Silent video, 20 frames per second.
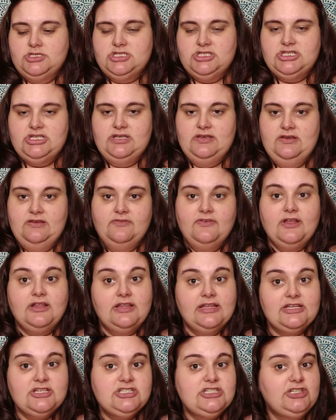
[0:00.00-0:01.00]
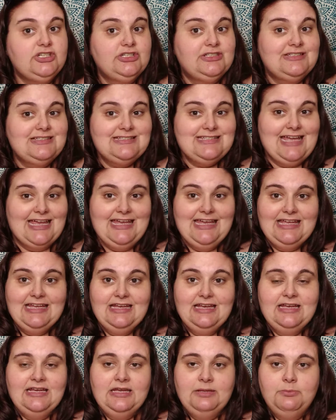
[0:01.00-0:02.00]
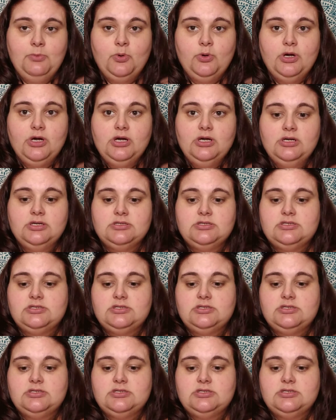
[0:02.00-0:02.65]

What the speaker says: she felt like she couldn't take it anymore.